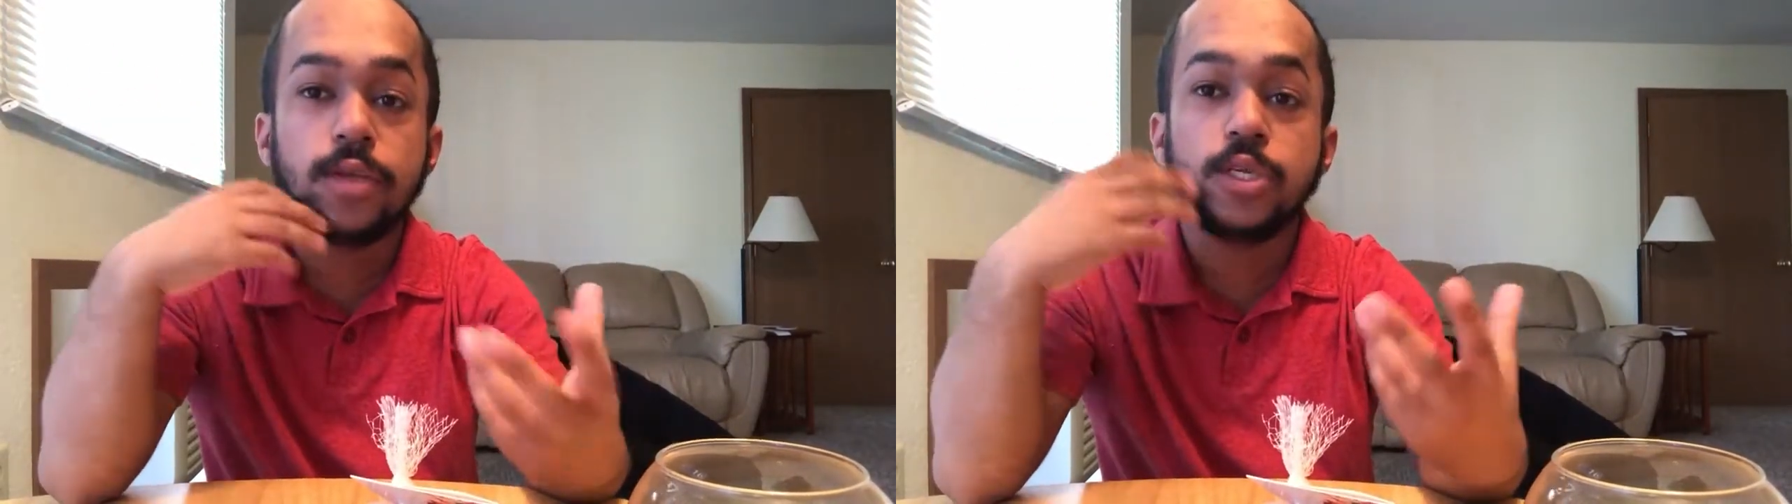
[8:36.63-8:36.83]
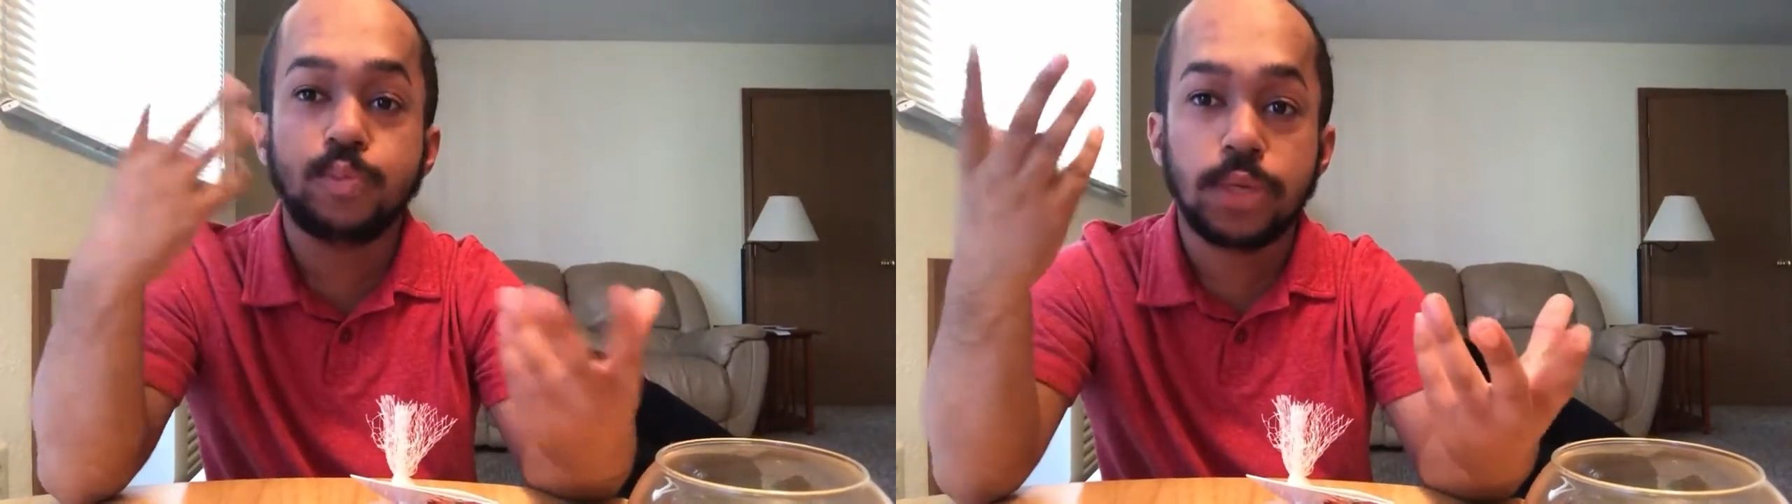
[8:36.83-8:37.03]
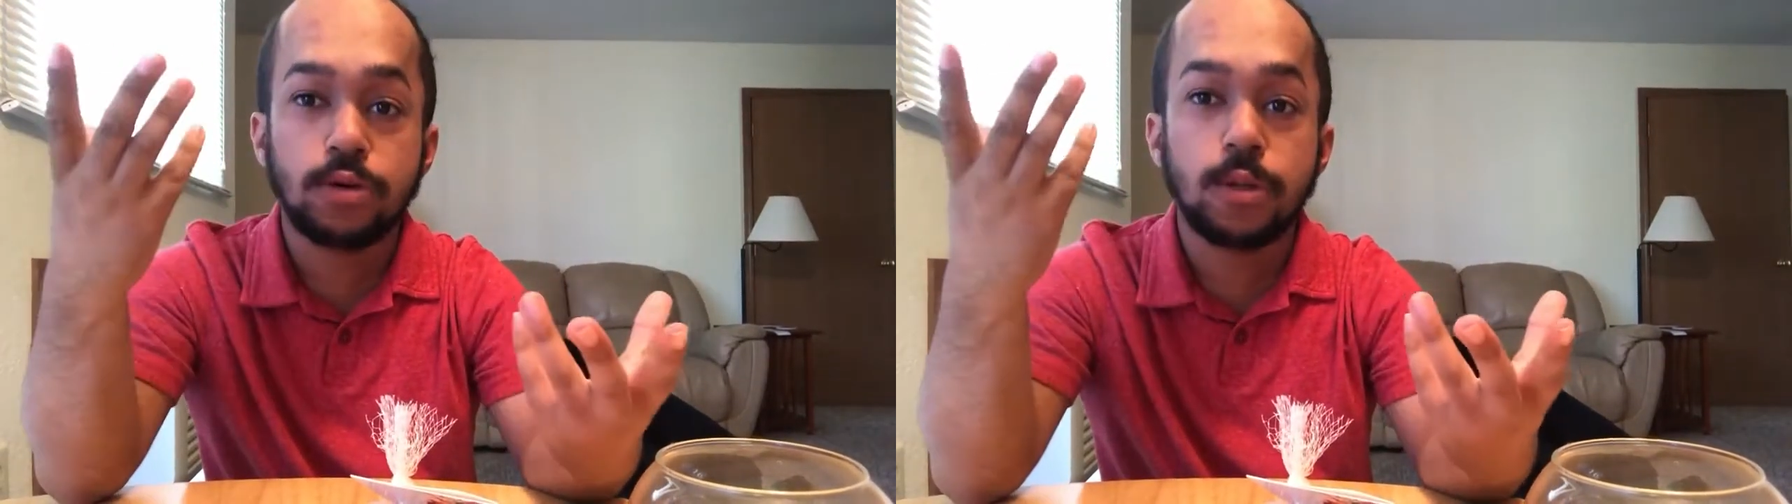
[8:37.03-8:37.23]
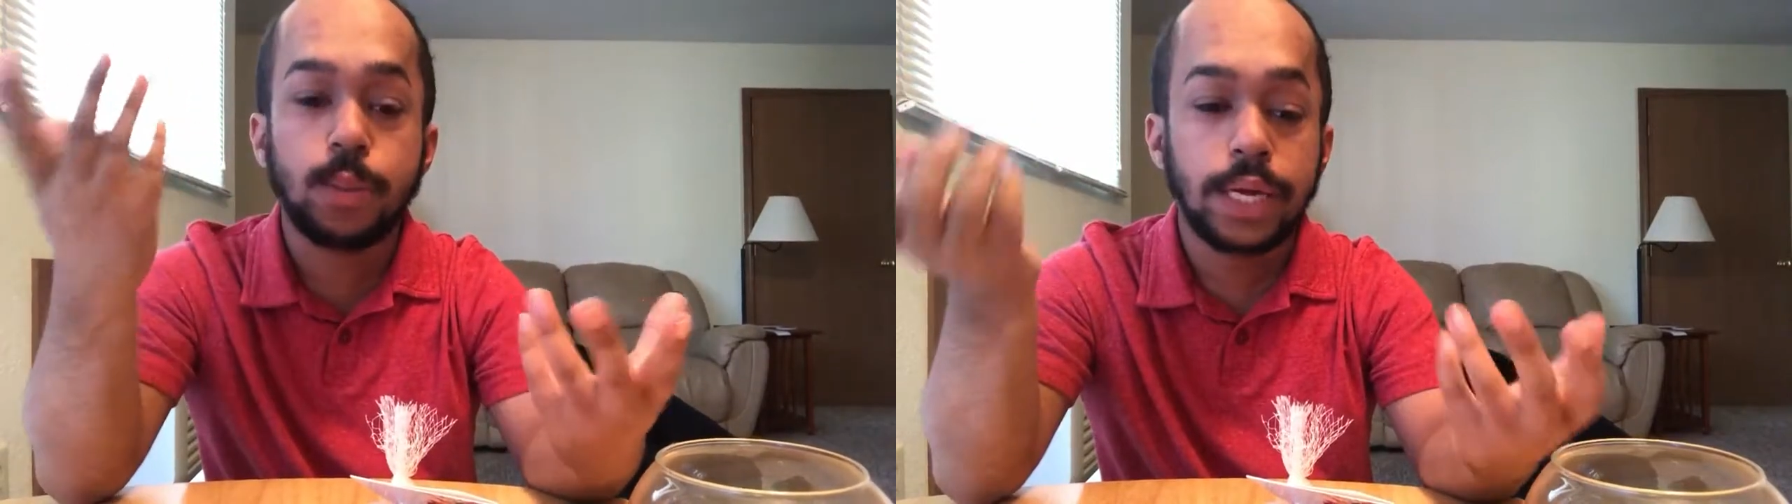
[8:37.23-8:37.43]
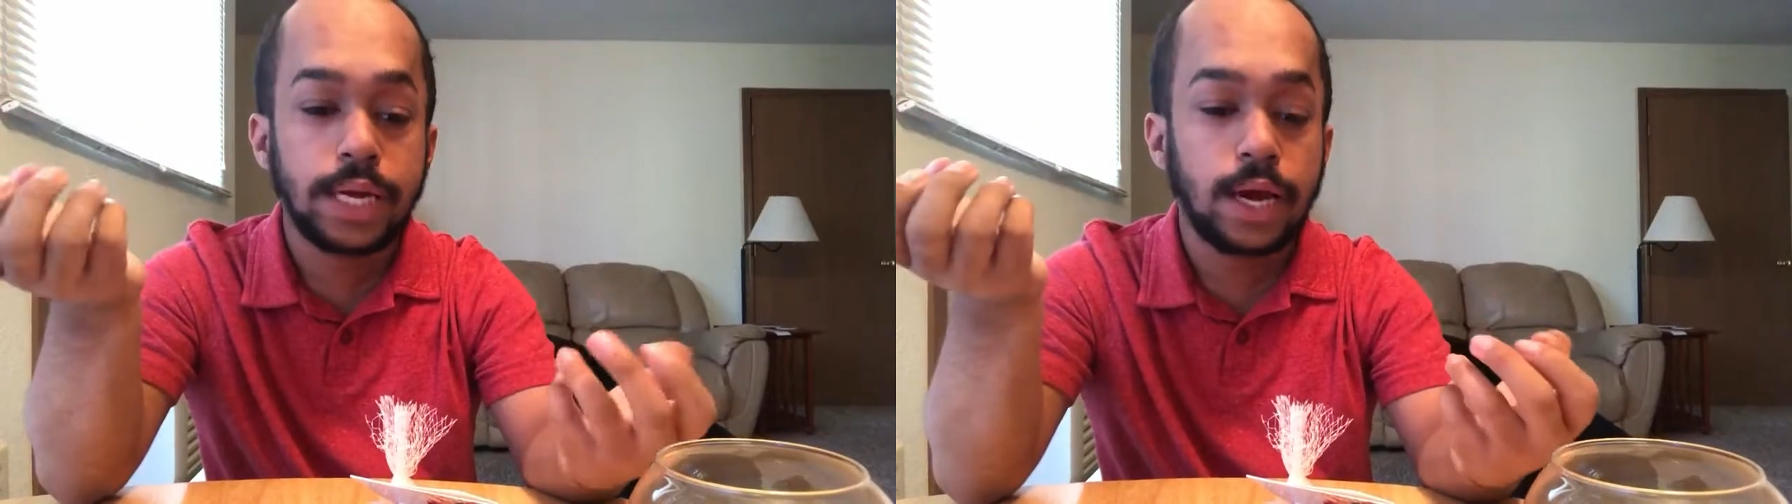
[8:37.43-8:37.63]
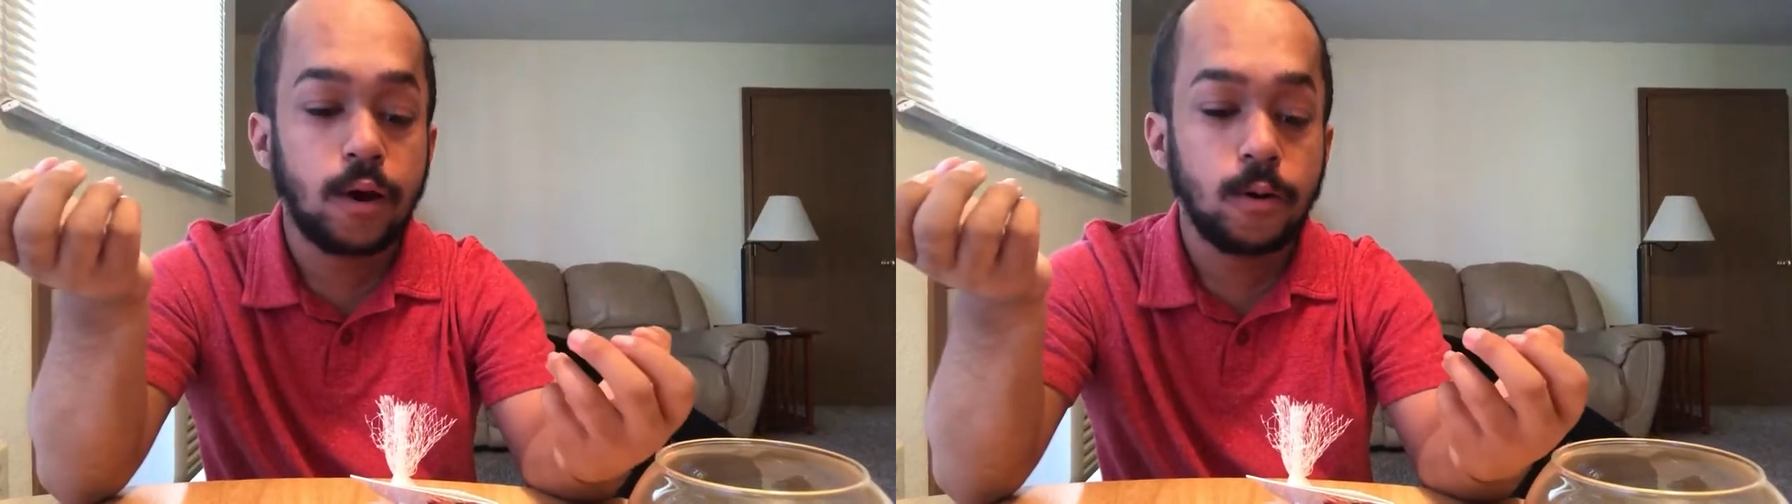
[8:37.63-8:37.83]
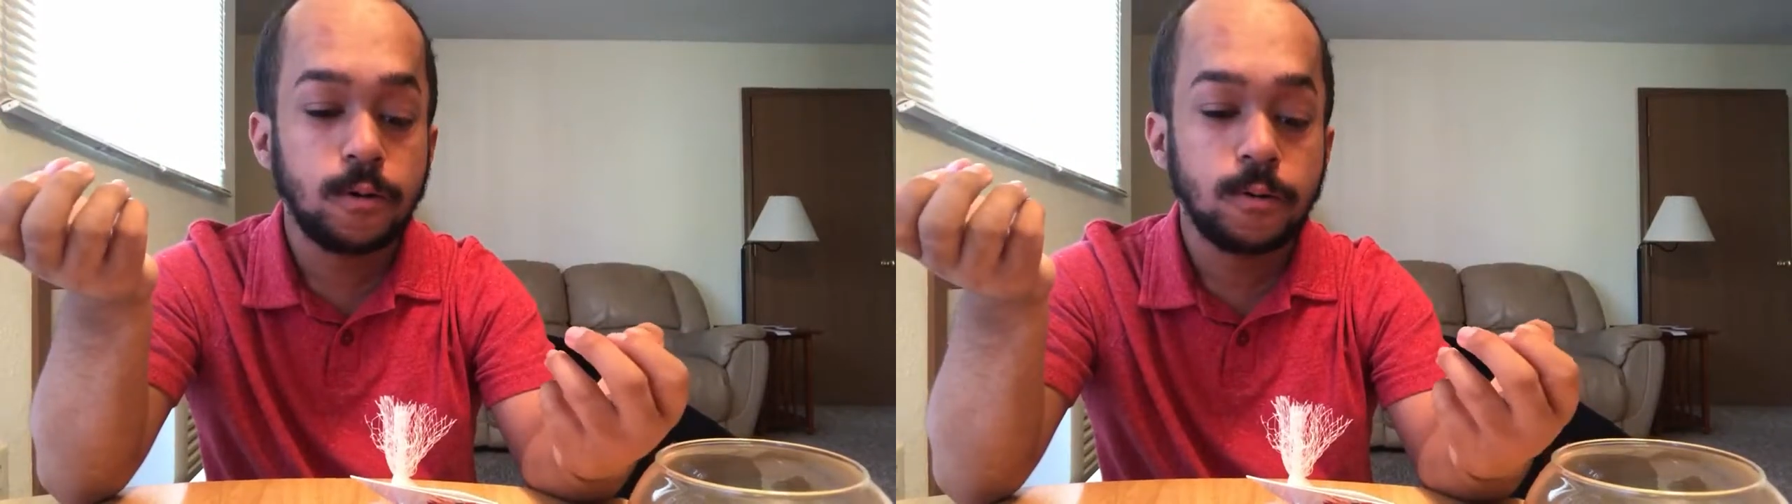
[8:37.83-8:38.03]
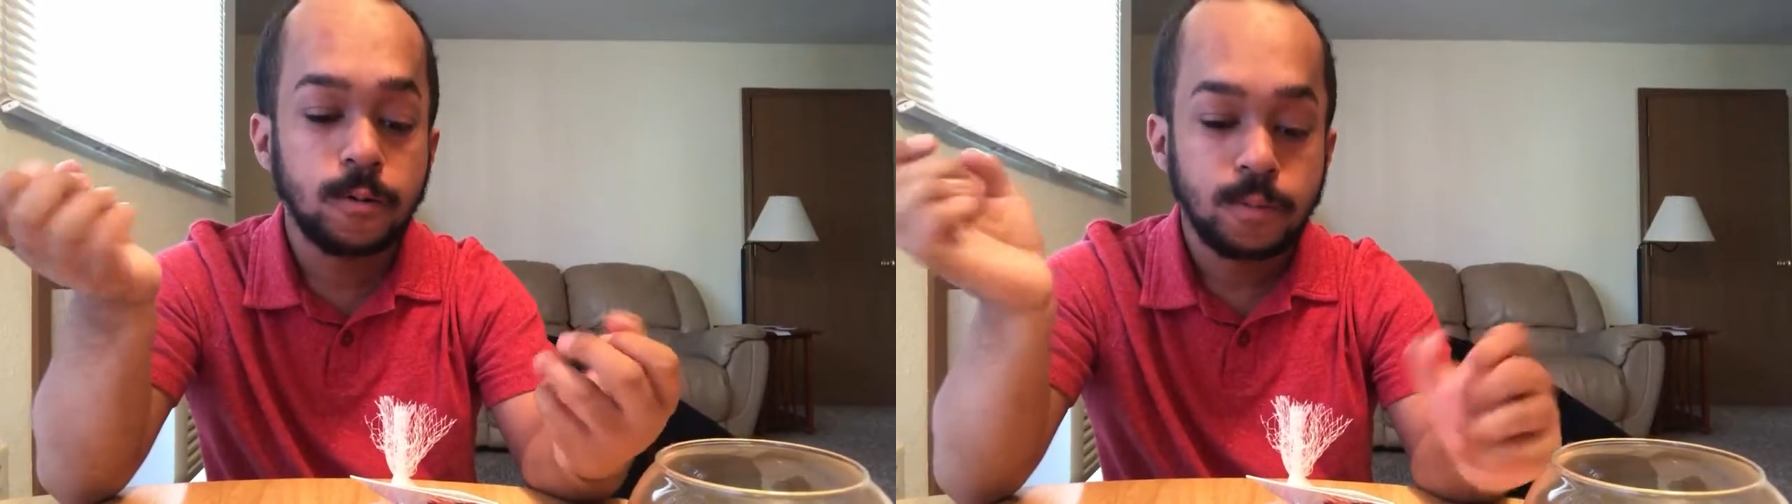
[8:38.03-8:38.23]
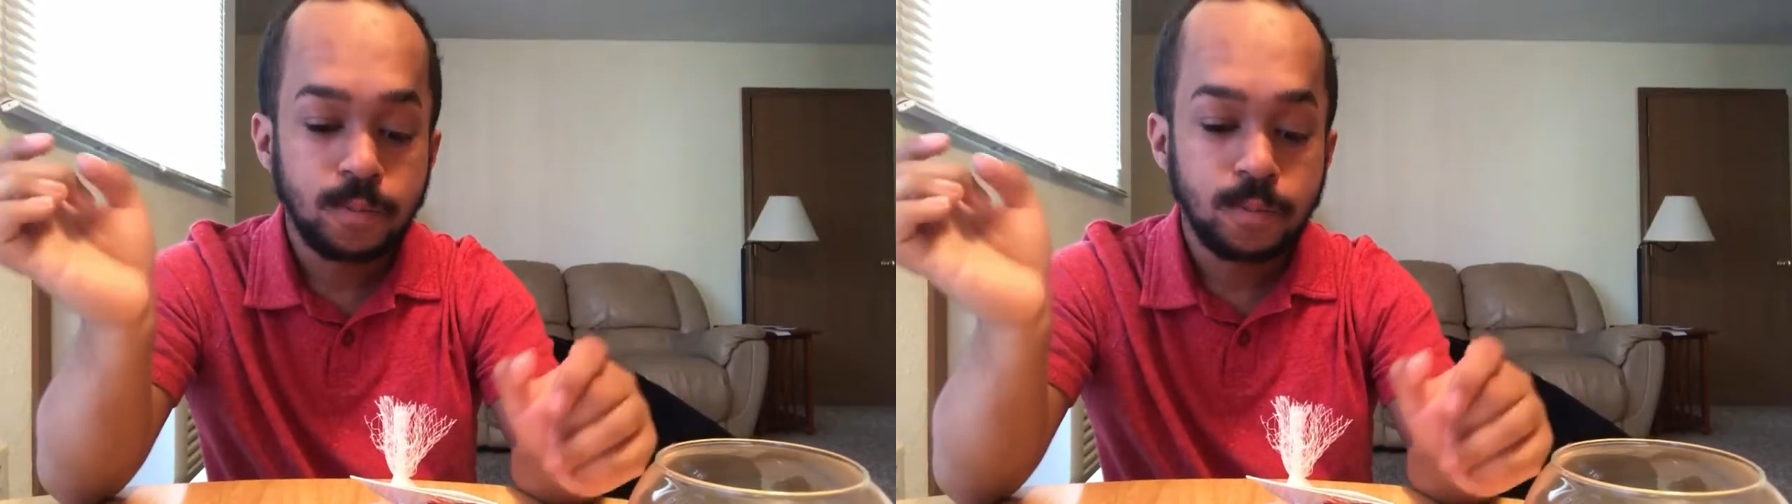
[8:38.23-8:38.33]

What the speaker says: spirit pick out